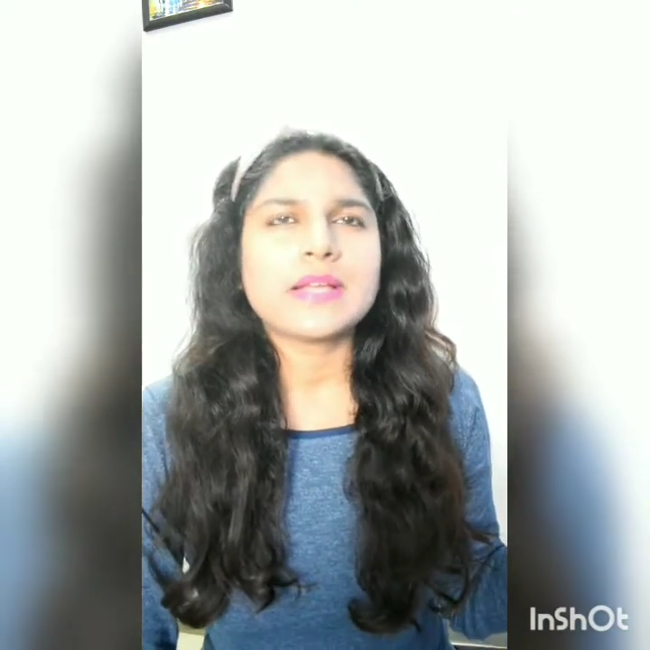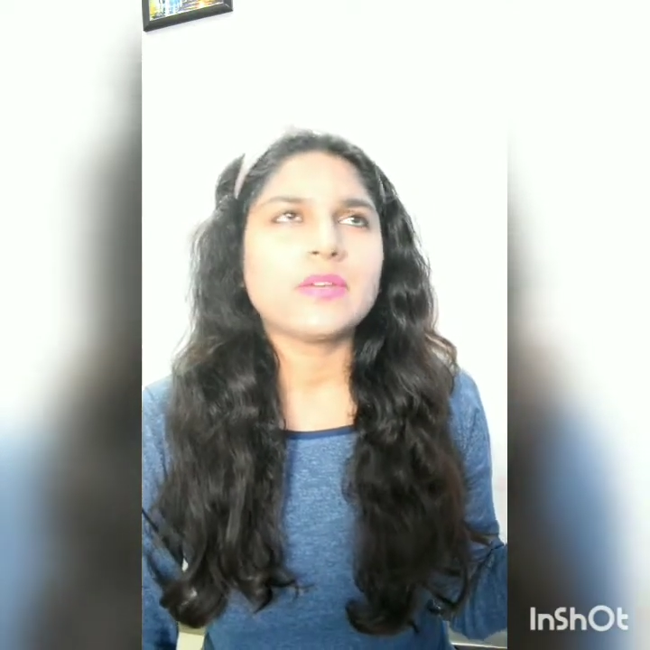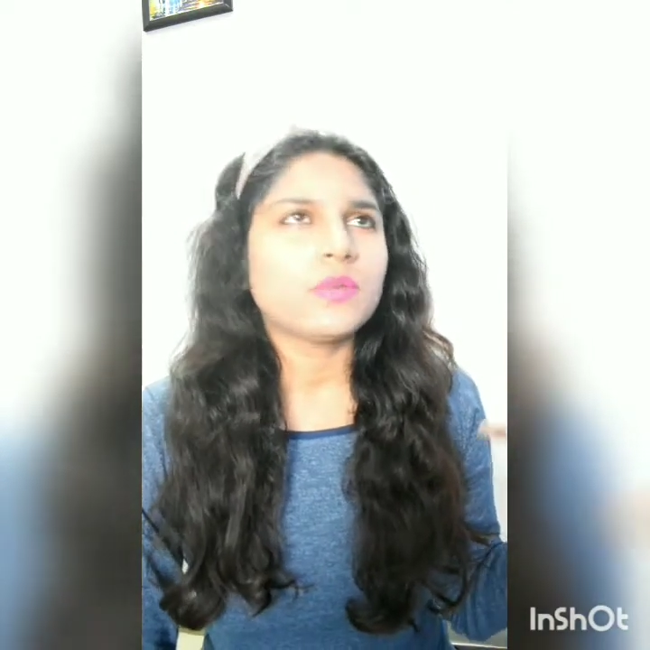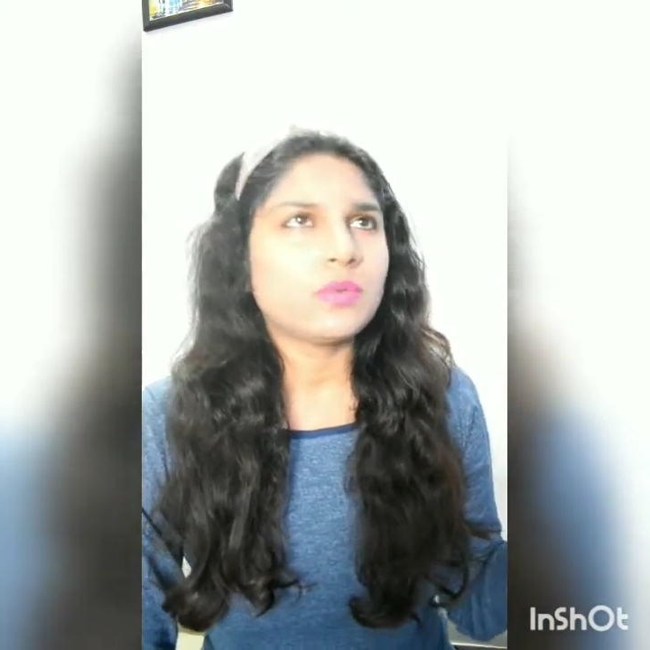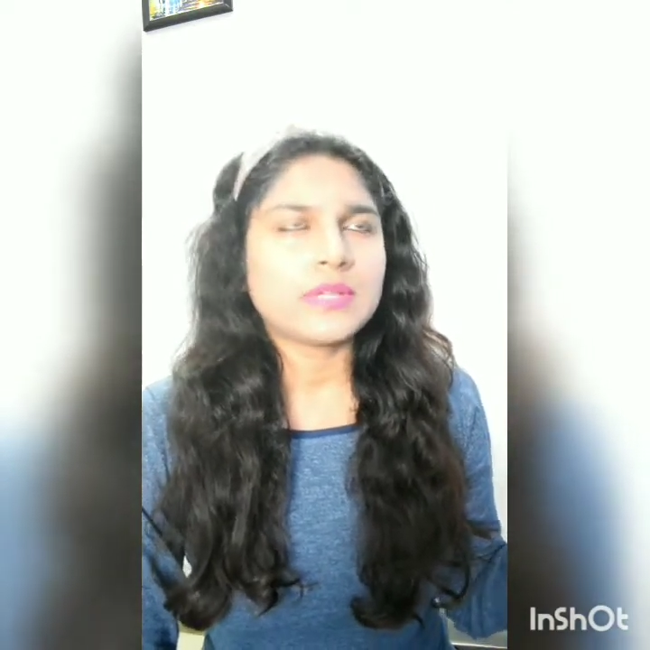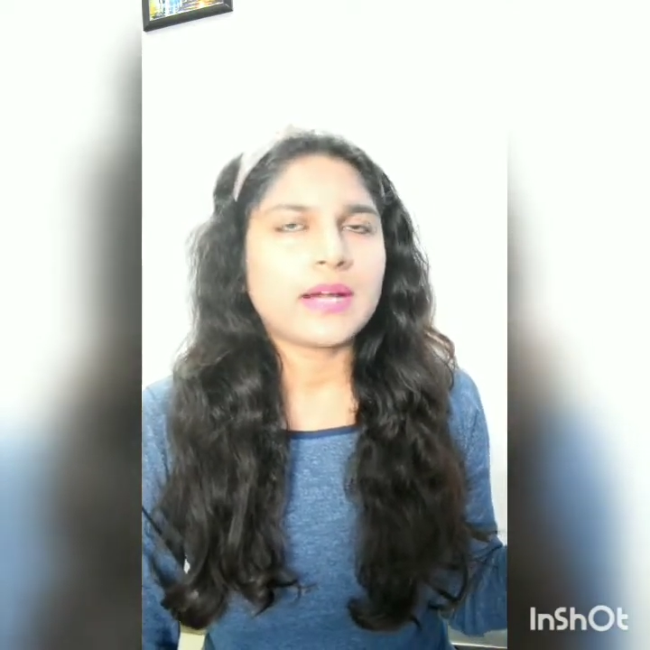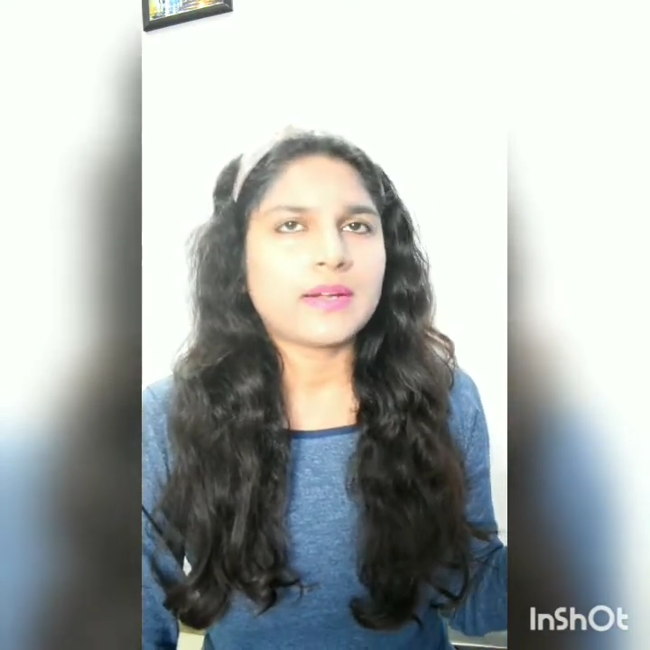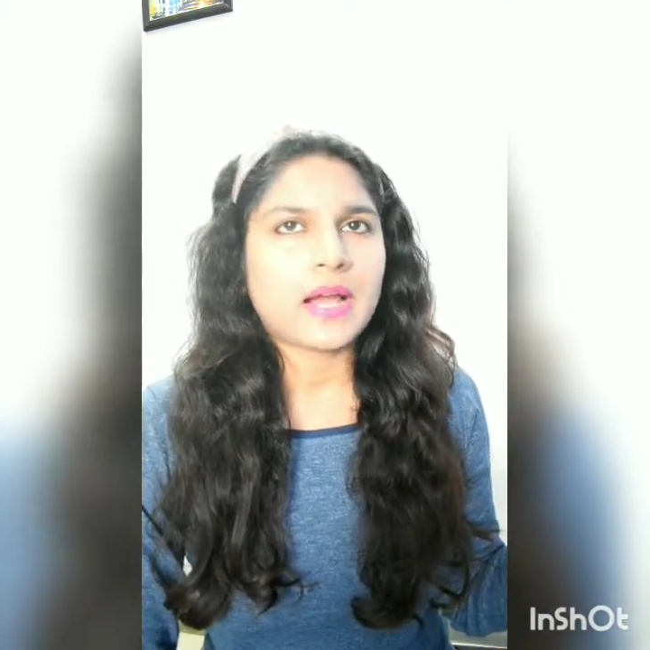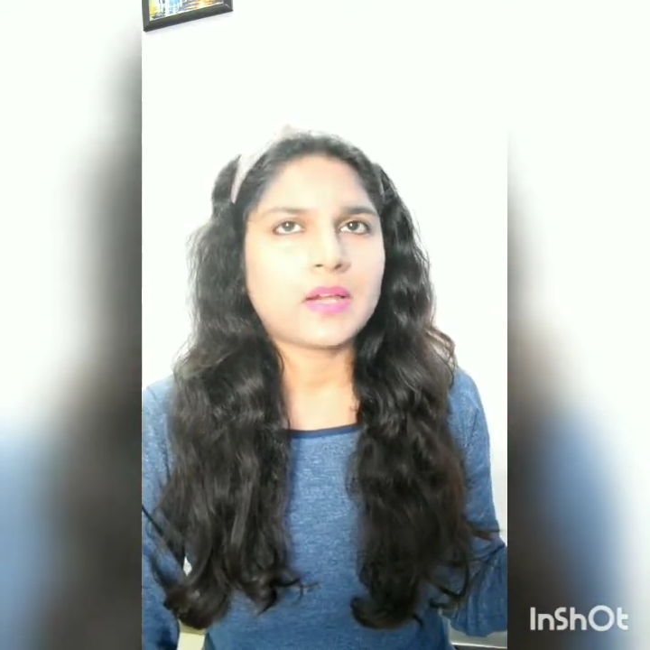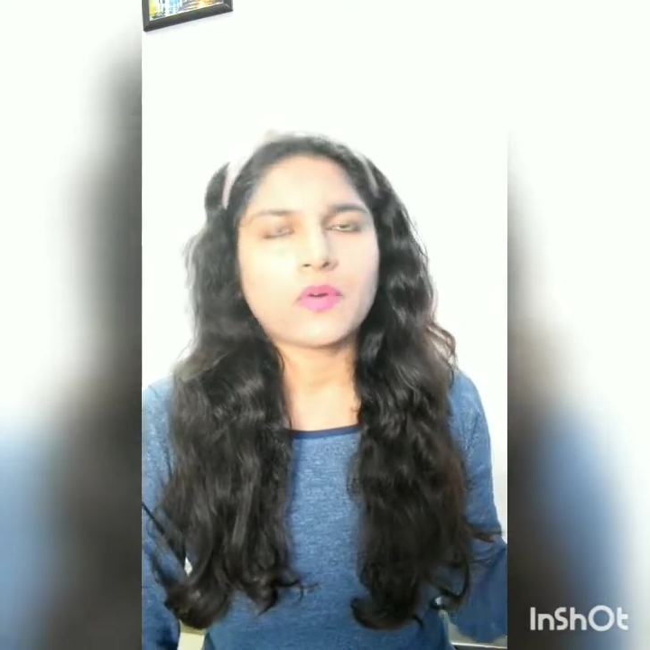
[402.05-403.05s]
I know
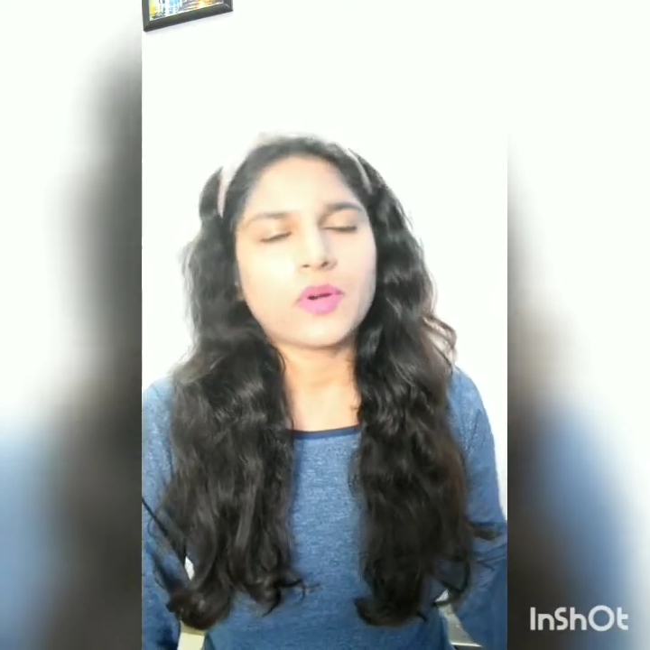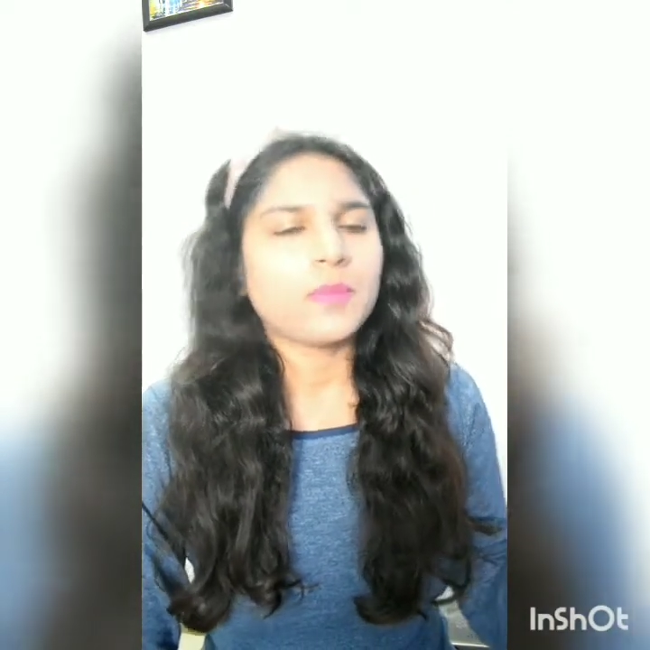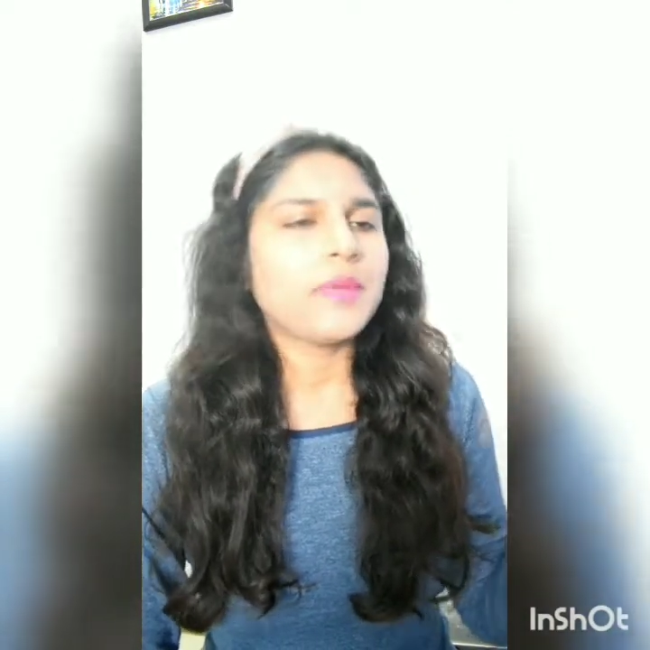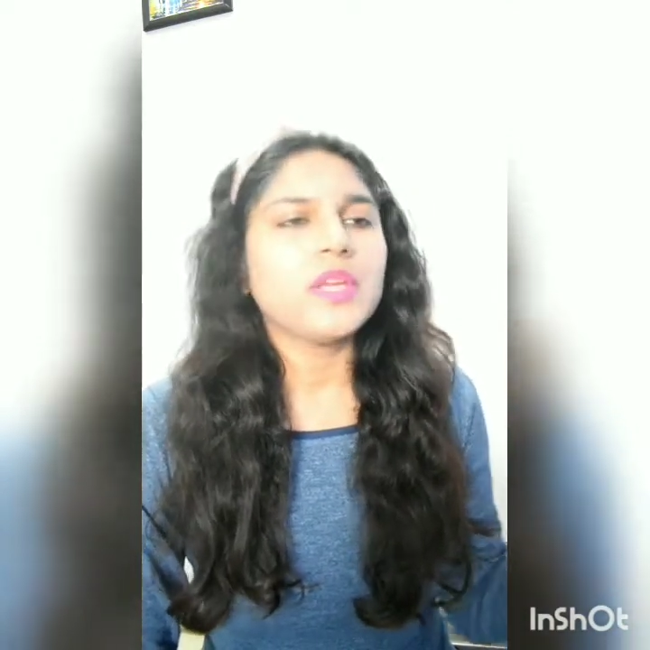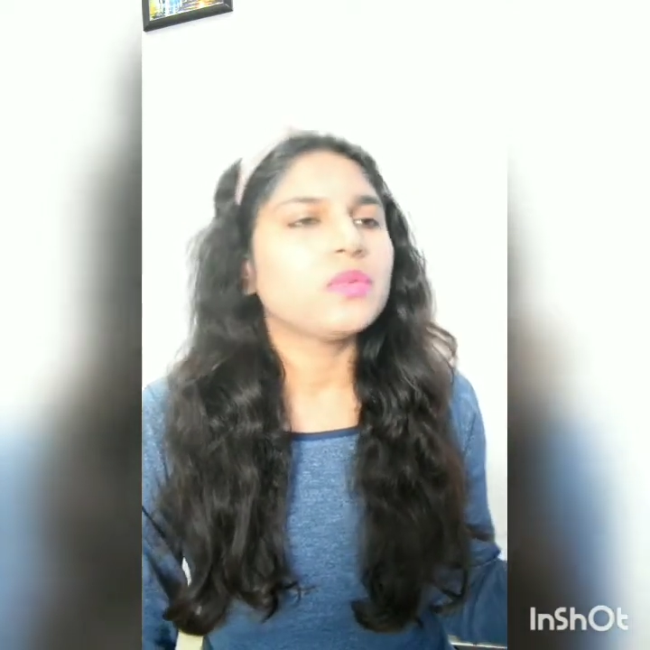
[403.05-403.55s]
that I'll not be